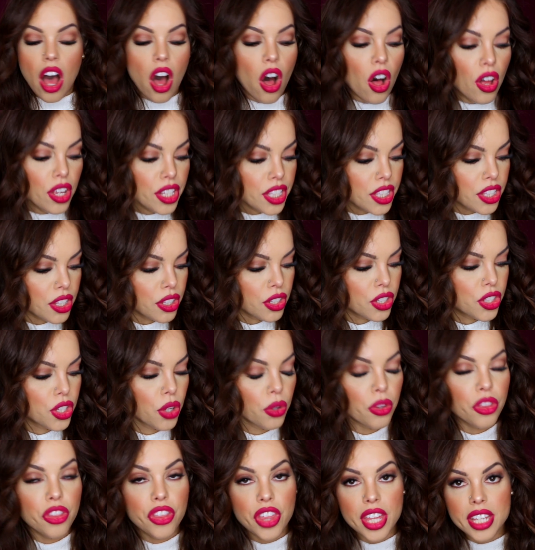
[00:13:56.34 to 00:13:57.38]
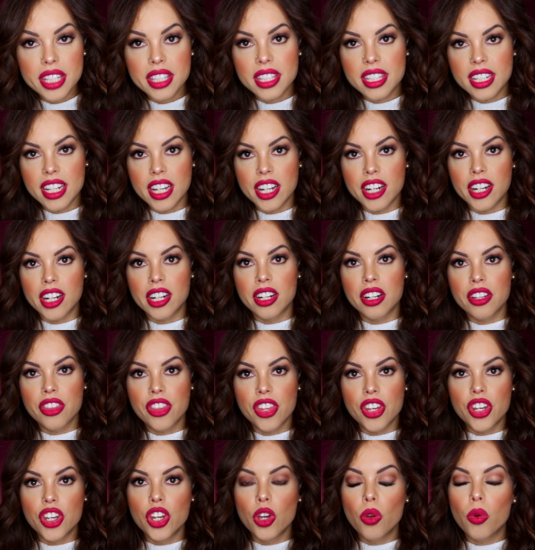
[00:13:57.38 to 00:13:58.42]
Also, so this year,
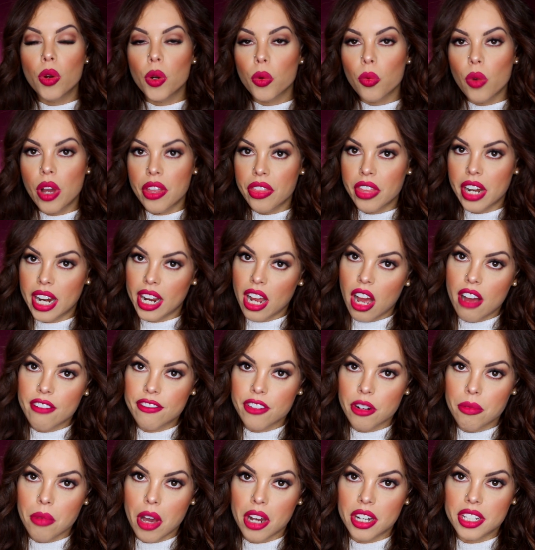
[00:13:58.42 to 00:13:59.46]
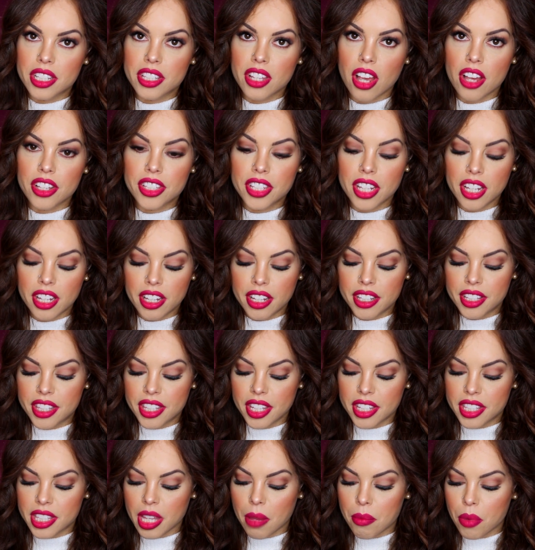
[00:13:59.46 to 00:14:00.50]
the newer one that I got from Anastasia
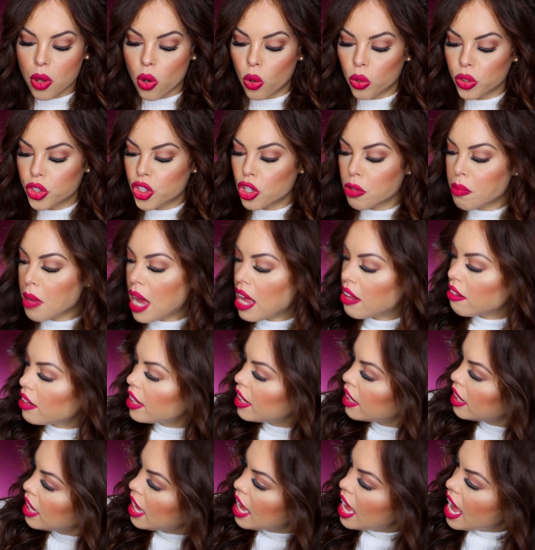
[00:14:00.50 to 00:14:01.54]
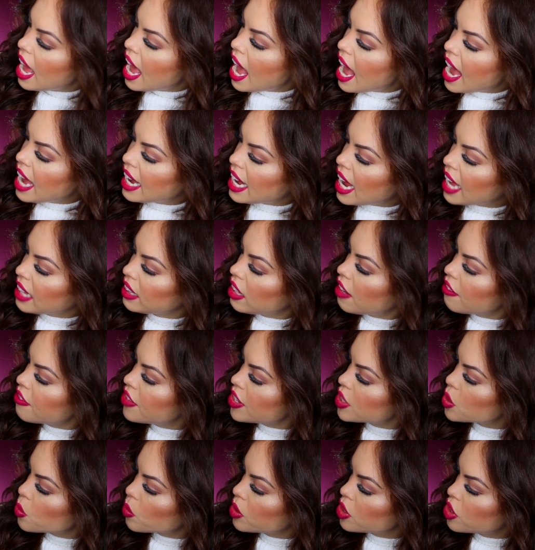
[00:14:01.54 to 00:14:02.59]
is the Subculture Palette. And I
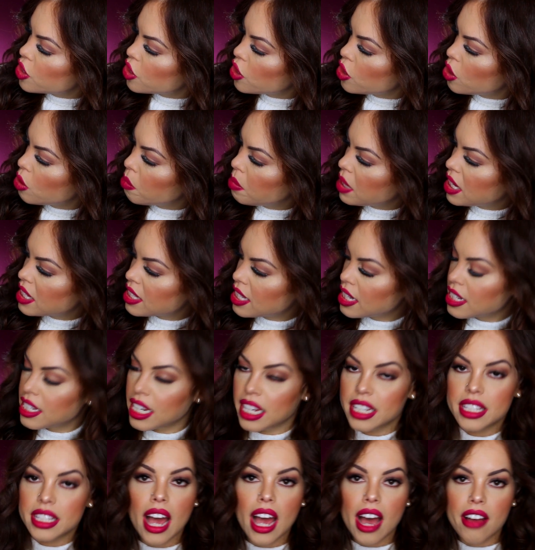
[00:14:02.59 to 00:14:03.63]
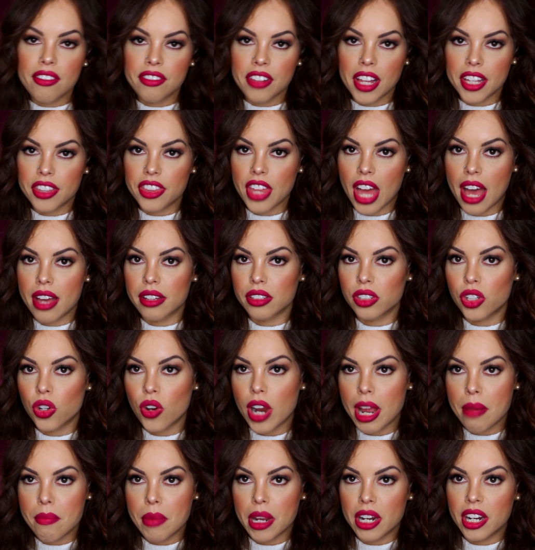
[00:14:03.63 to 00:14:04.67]
love this one too because it have like that
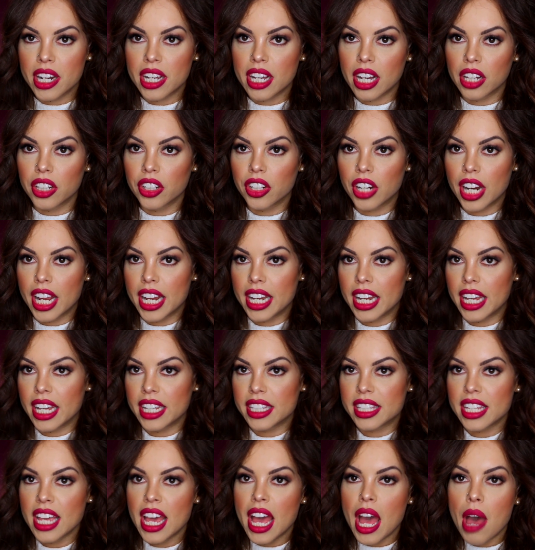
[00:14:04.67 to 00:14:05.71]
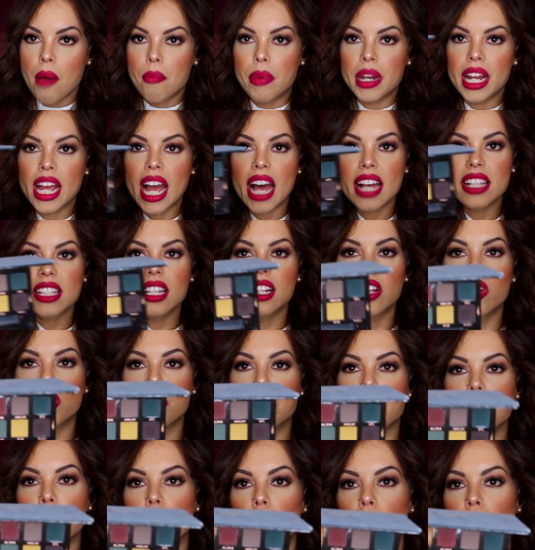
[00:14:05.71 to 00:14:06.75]
cranberry color in it, but it has a
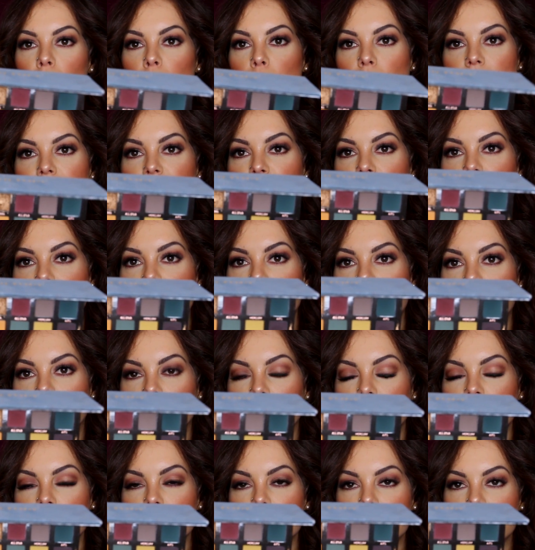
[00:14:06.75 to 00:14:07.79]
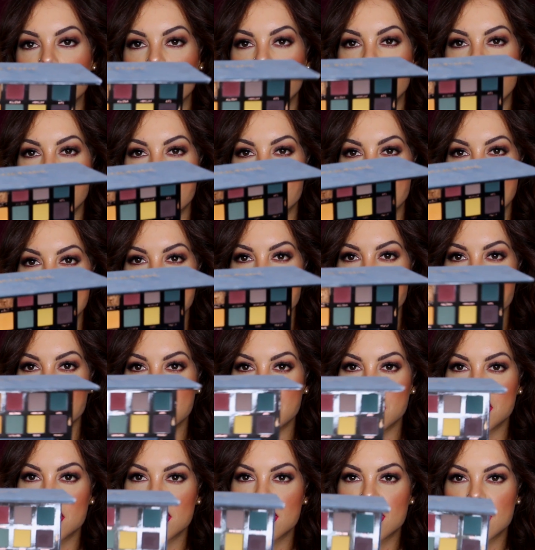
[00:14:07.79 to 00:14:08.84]
little bit more range of colors, so it makes
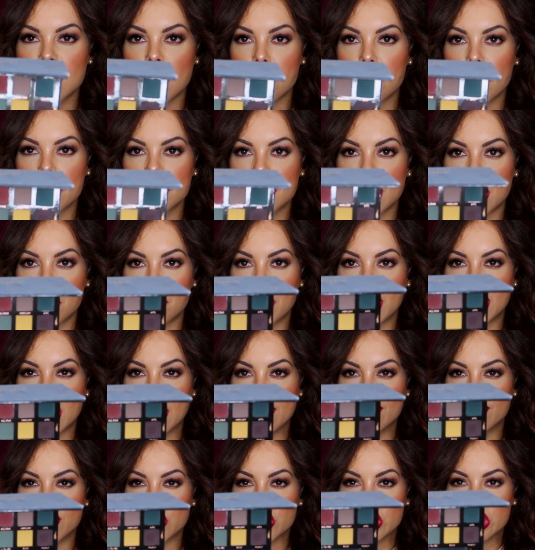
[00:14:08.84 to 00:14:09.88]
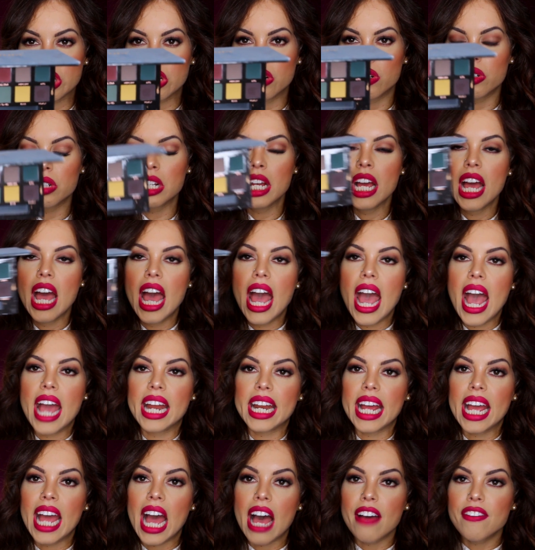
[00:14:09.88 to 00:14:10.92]
me step outside of my comfort zone.
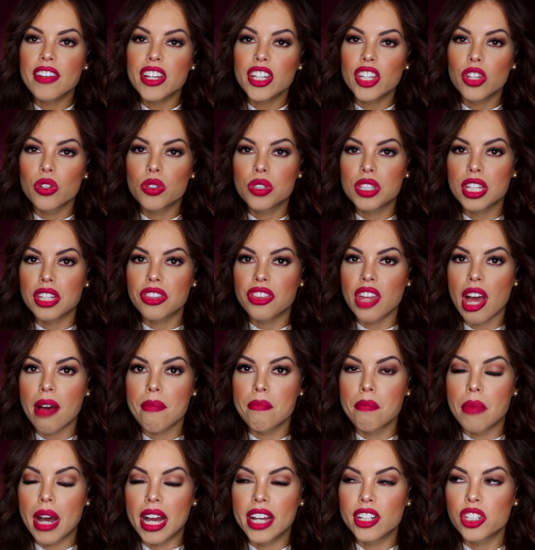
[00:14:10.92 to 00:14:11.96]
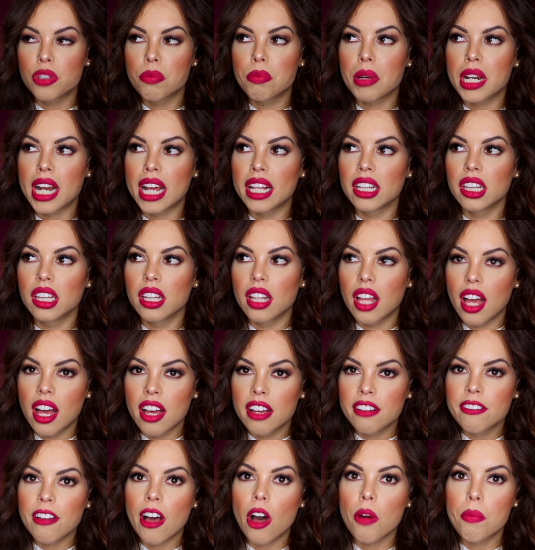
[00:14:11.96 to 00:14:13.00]
And I haven't used it that much, but I
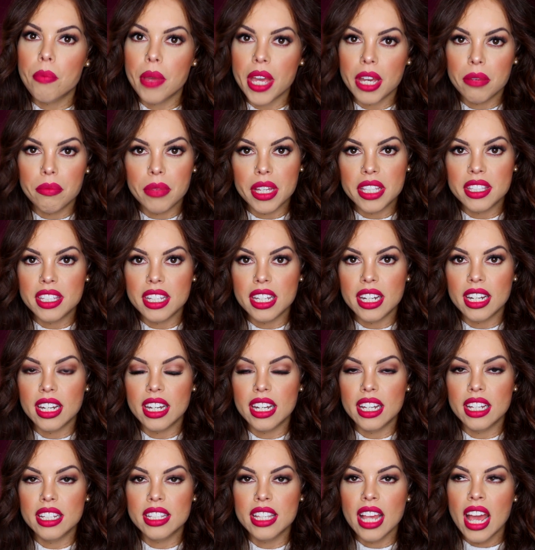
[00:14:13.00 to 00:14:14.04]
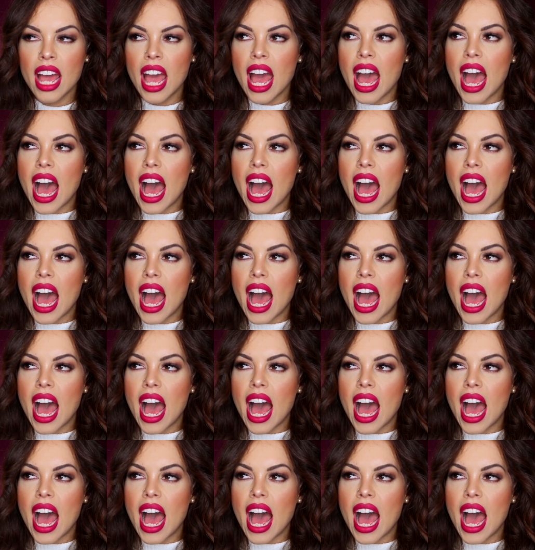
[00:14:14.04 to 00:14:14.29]
love how pigmented it is.